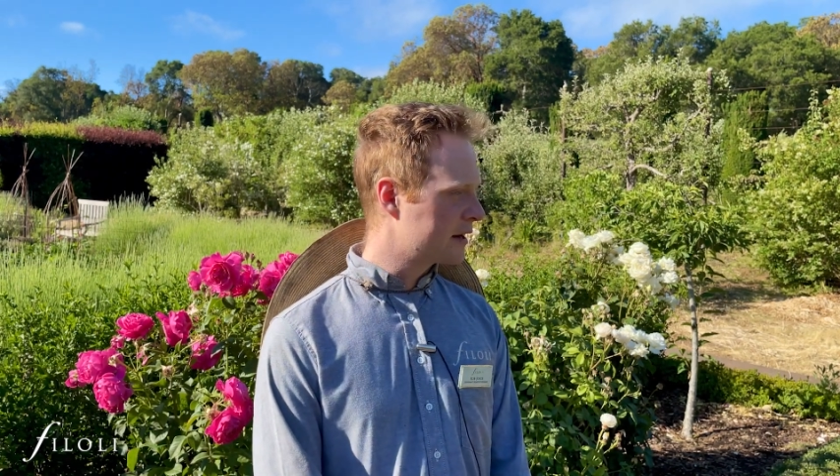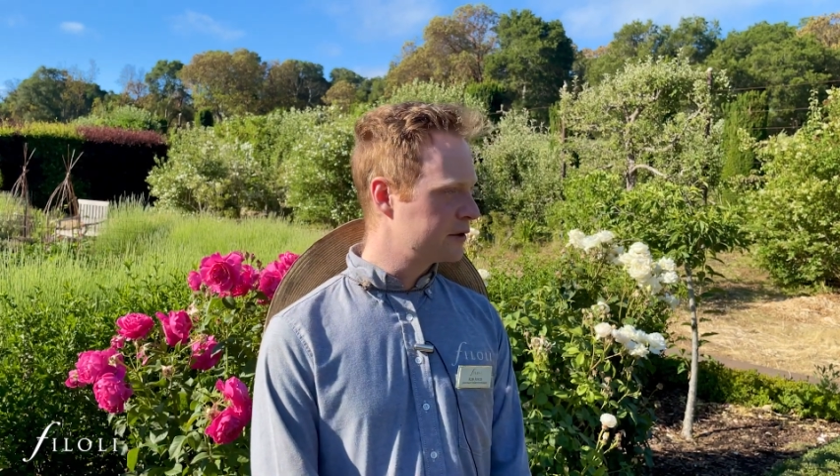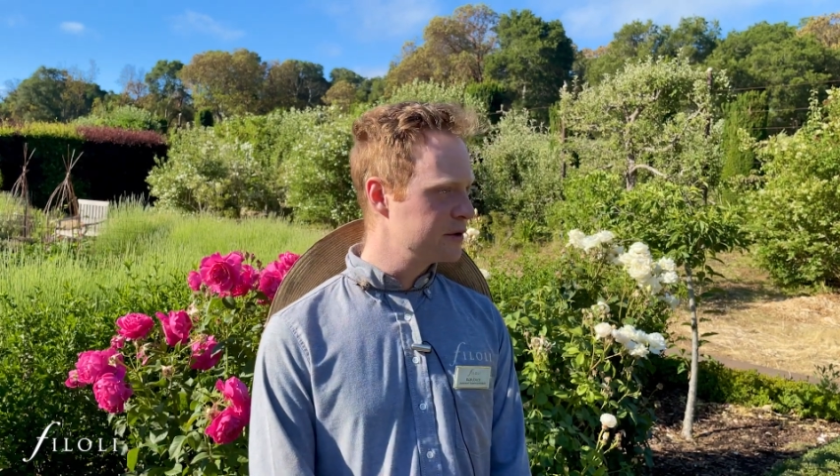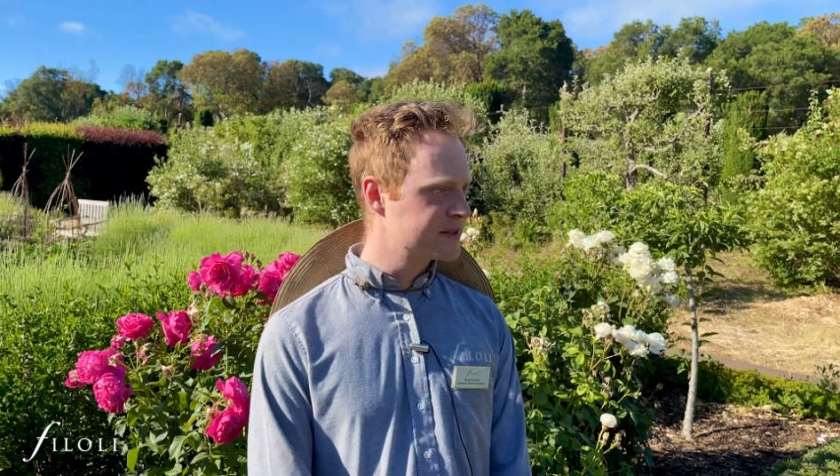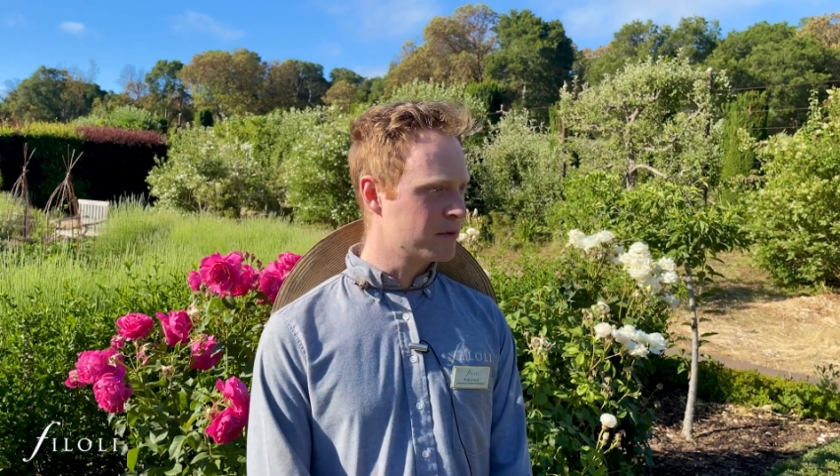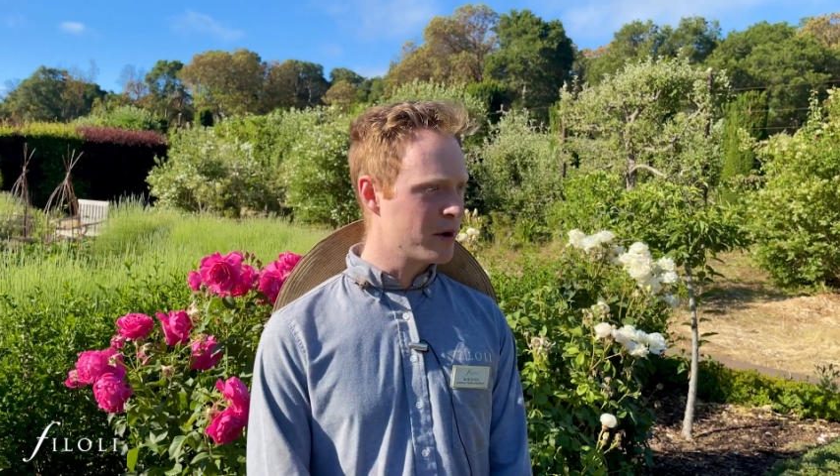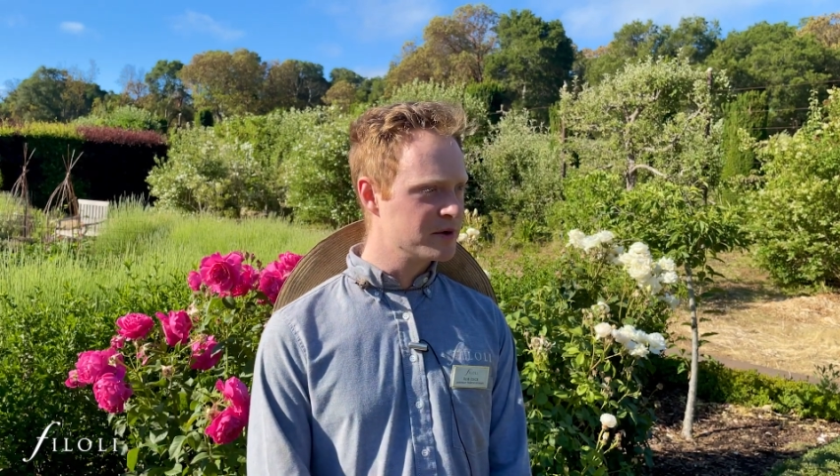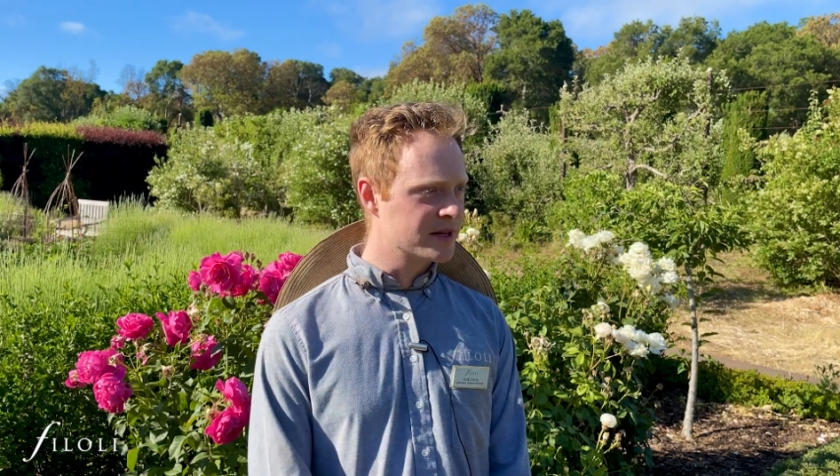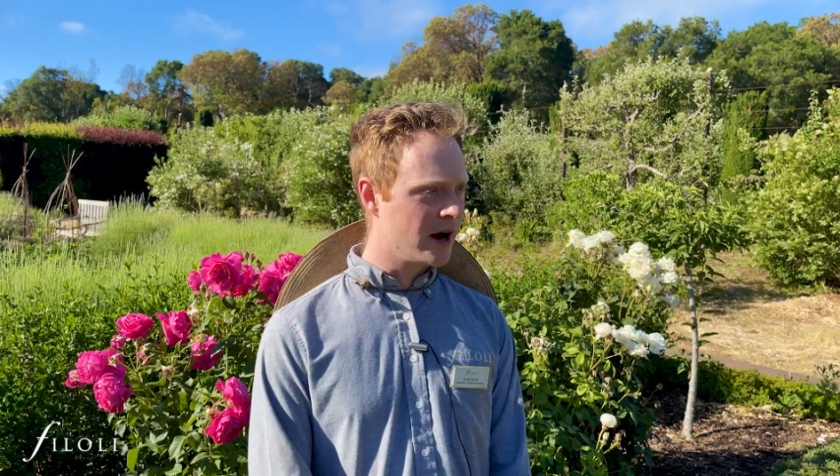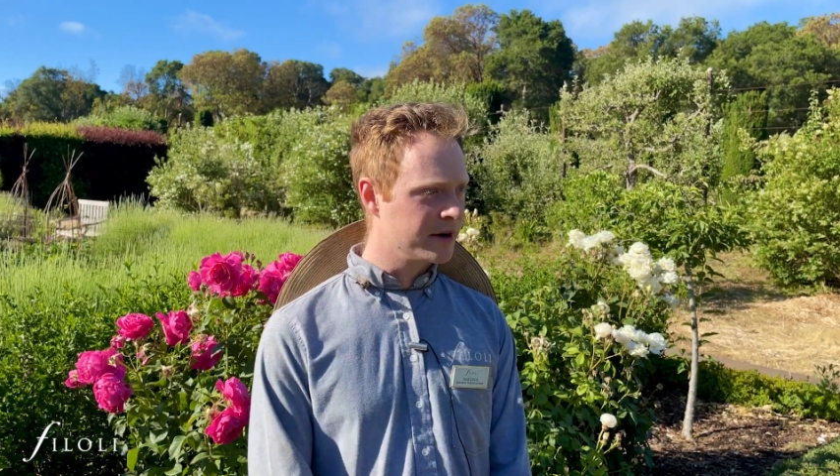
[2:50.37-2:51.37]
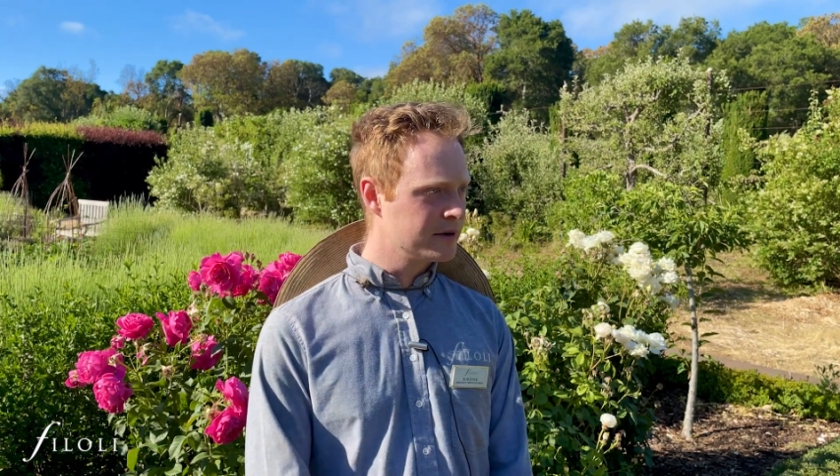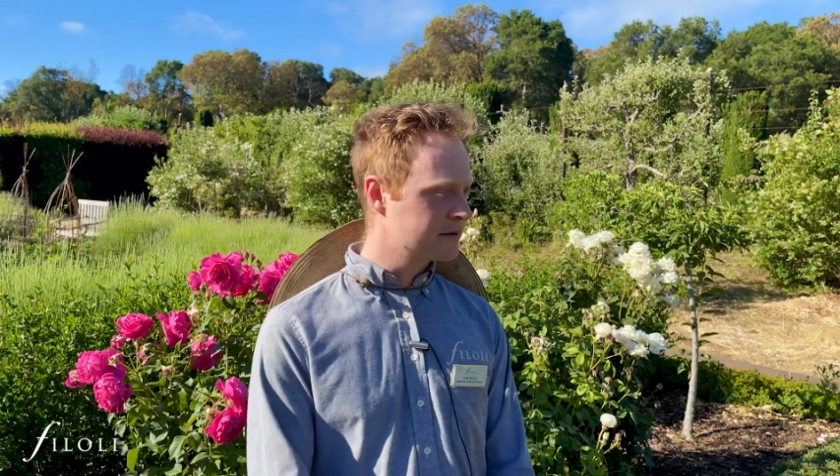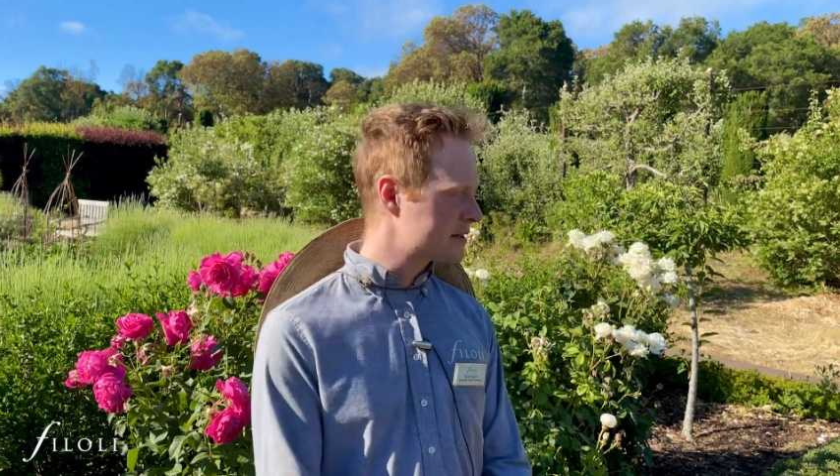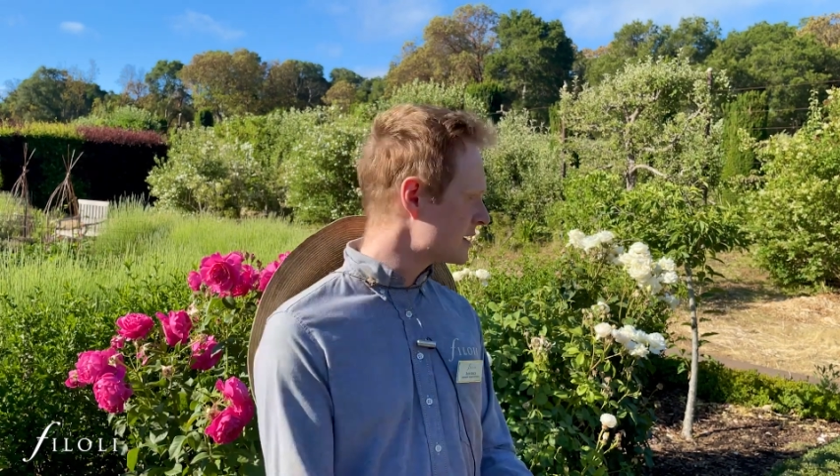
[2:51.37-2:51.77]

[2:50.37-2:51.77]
includes the rose garden.